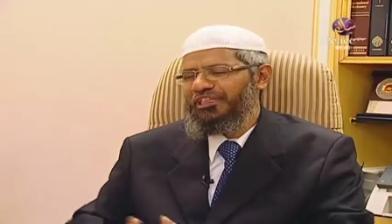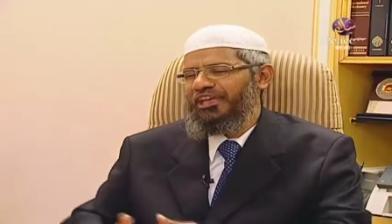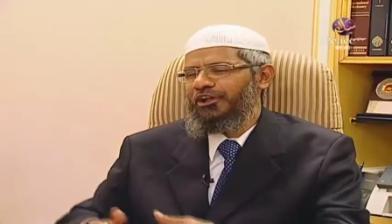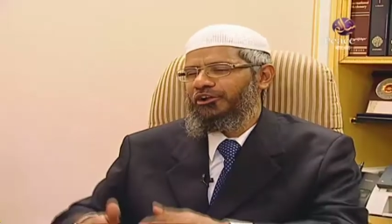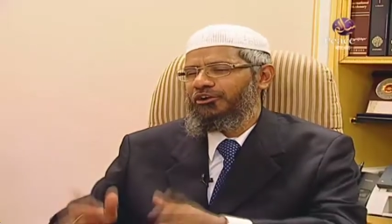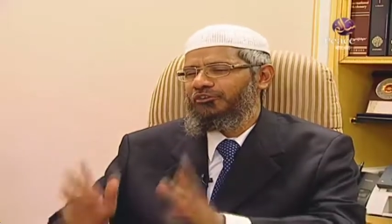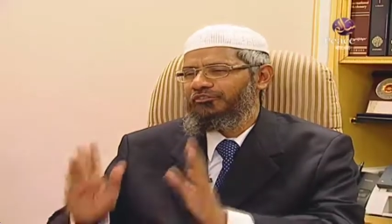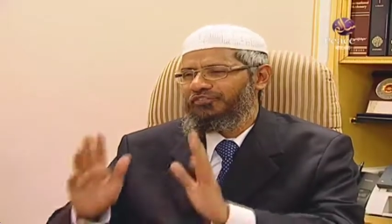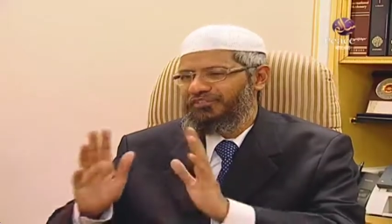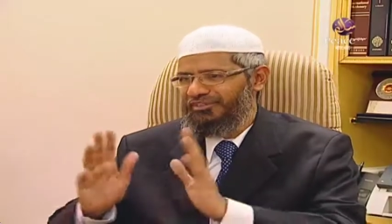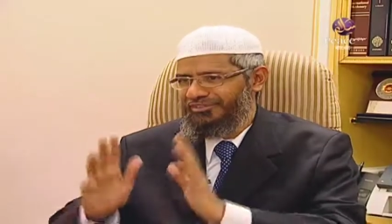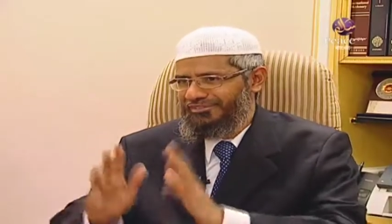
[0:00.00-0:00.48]
just the, for the
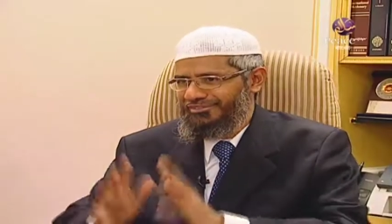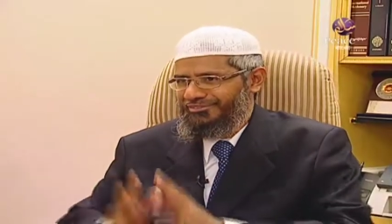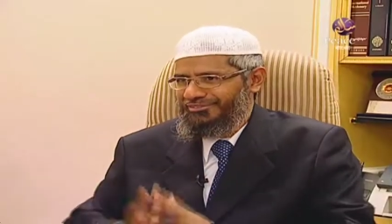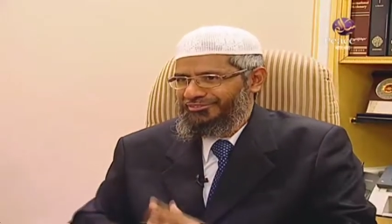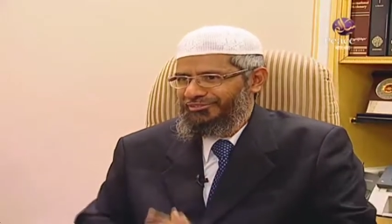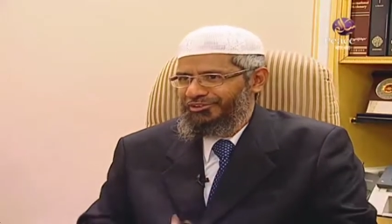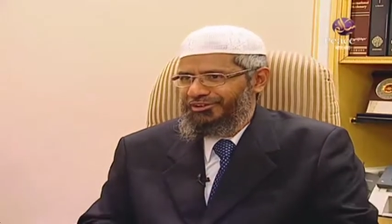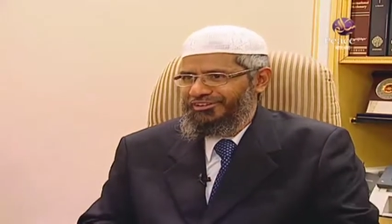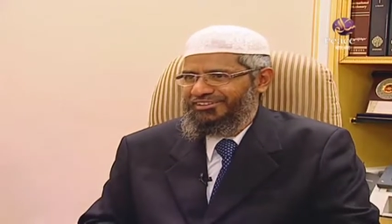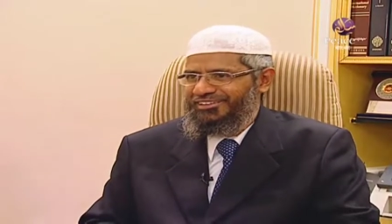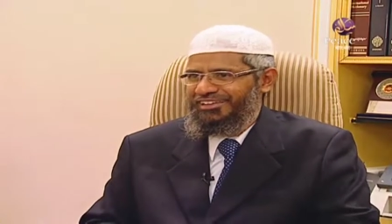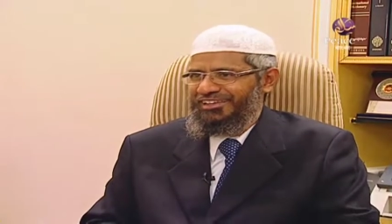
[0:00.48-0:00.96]
heck of it.
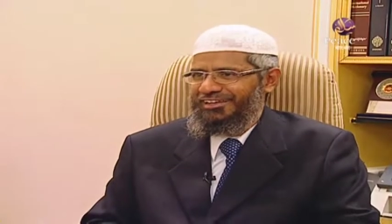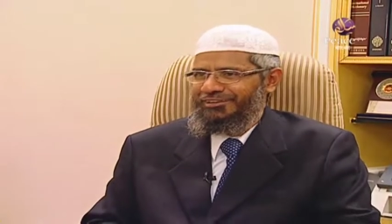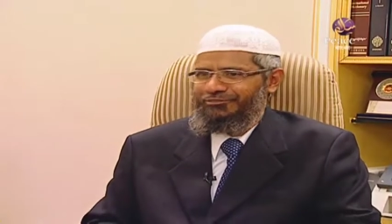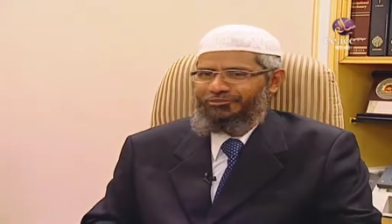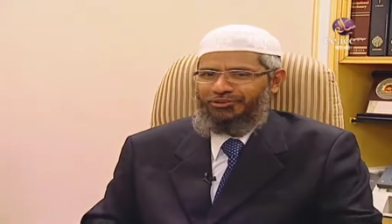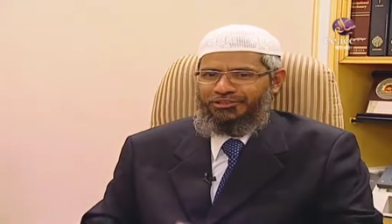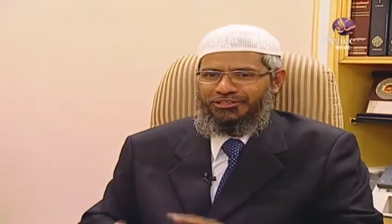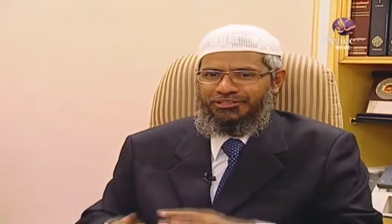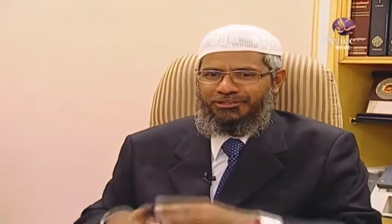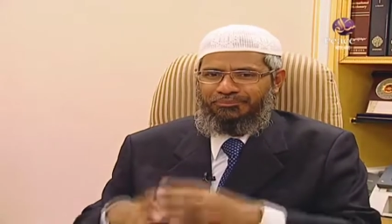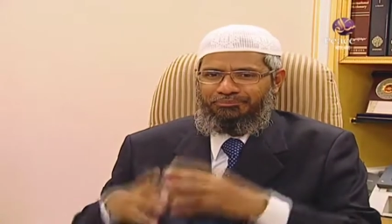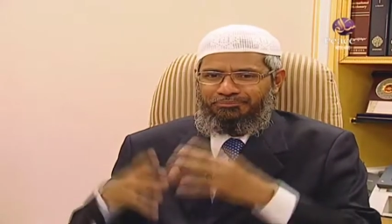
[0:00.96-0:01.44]
Right. Not
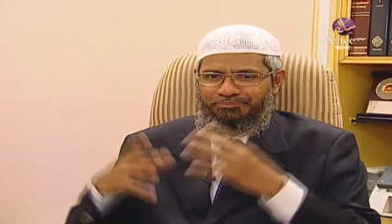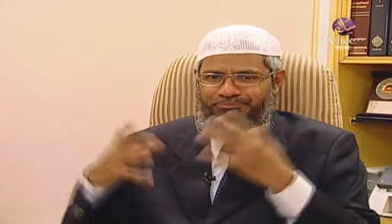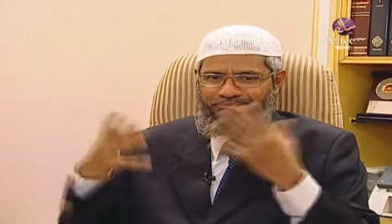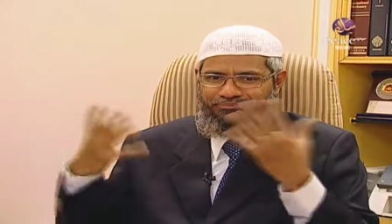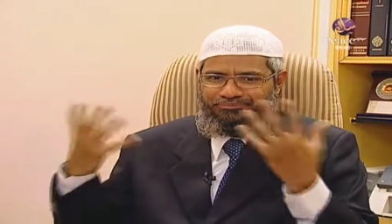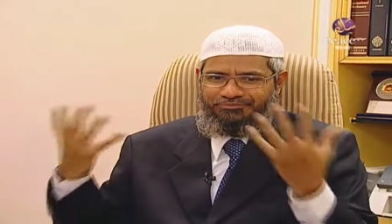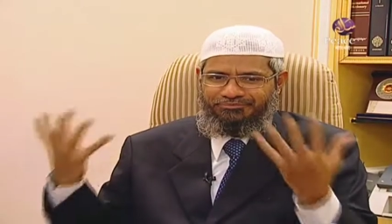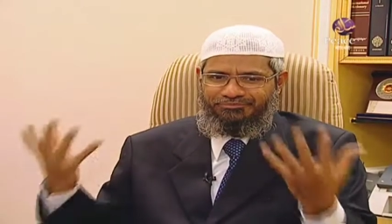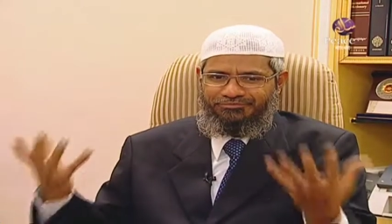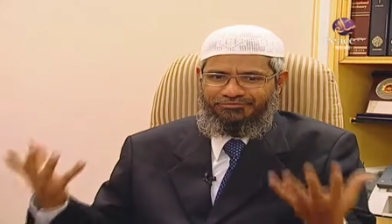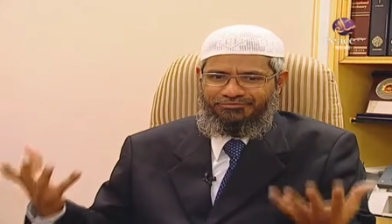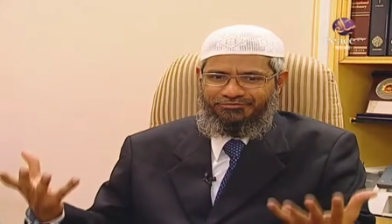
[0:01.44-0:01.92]
that it was a
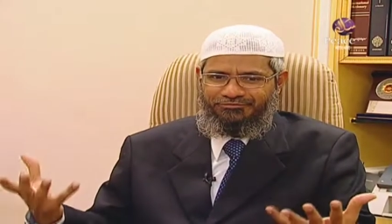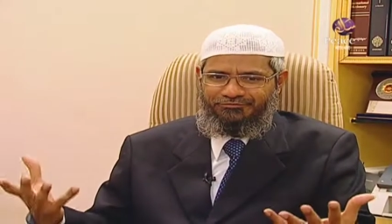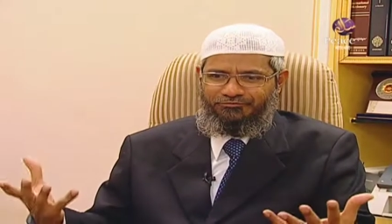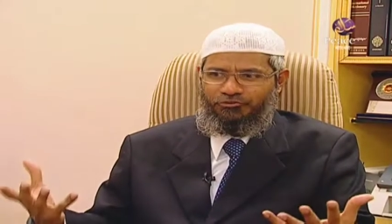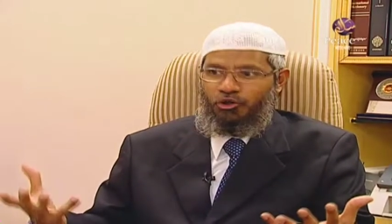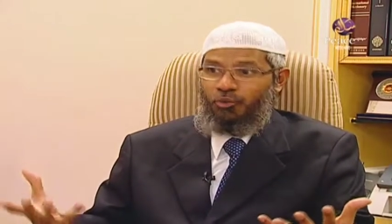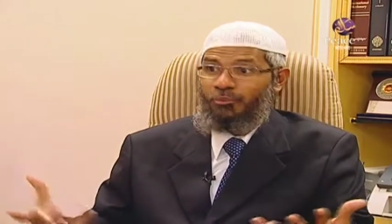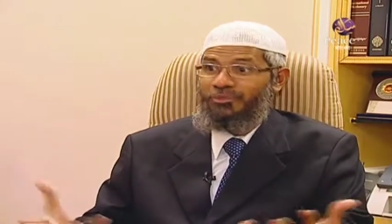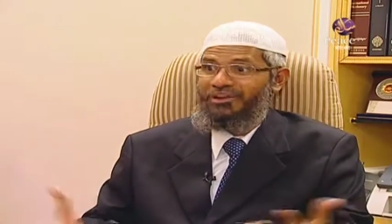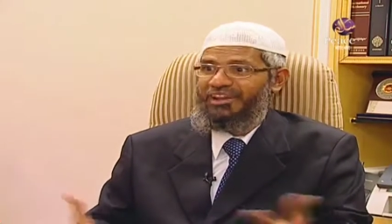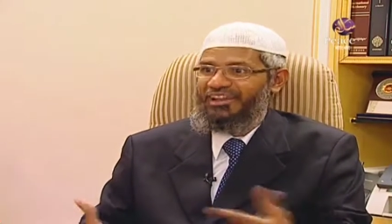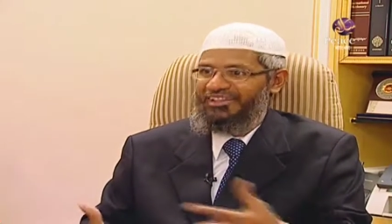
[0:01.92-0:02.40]

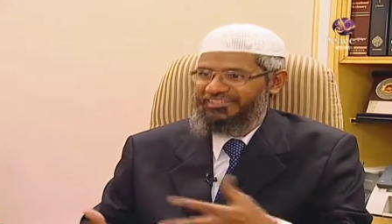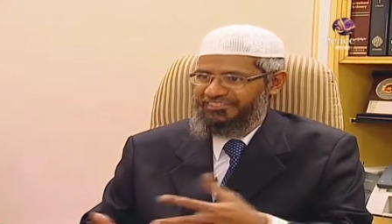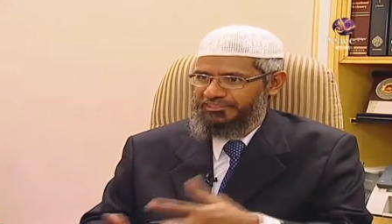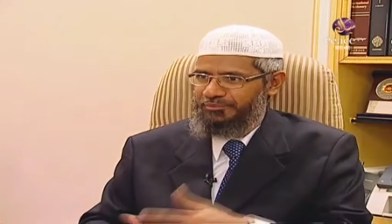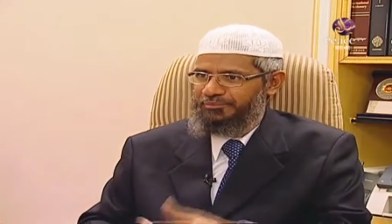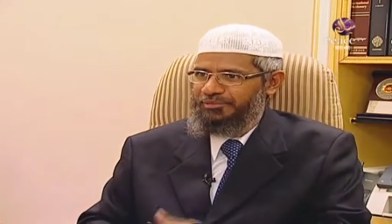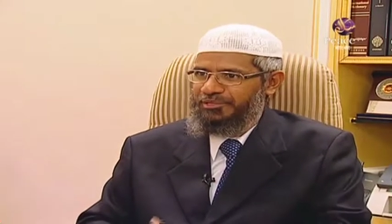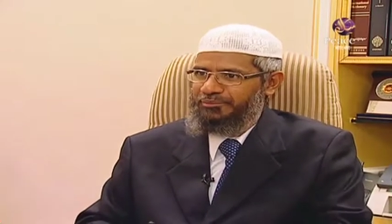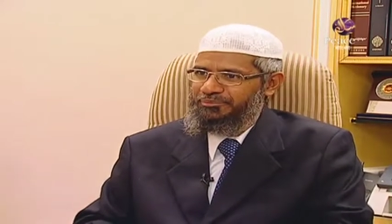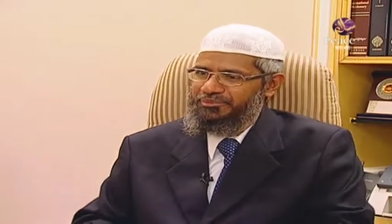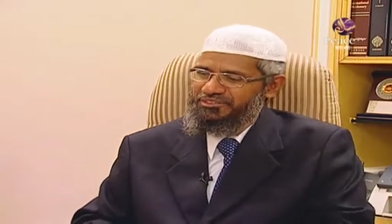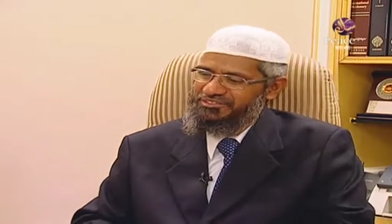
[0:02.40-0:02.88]

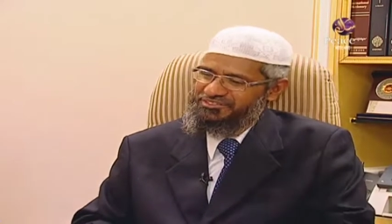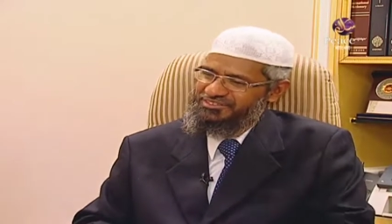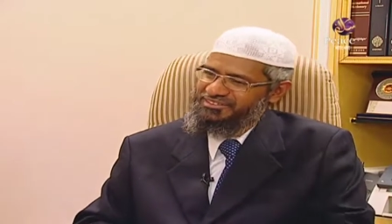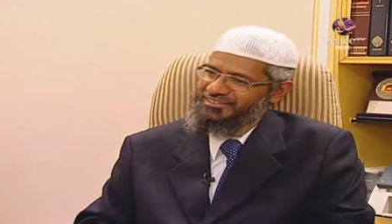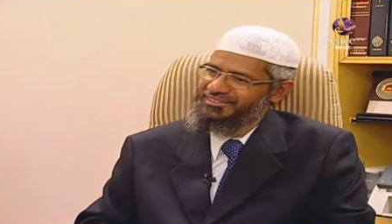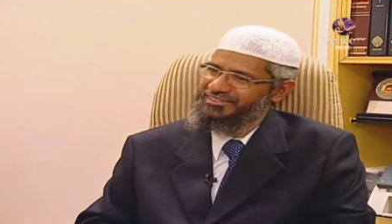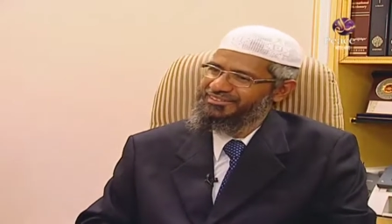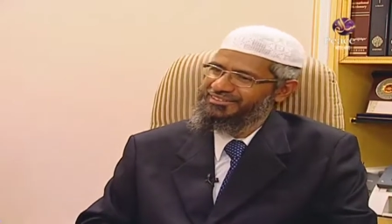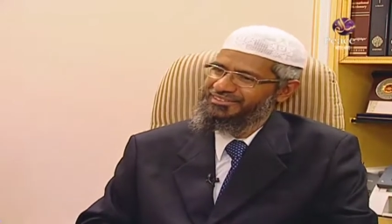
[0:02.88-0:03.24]
formalized debate per se.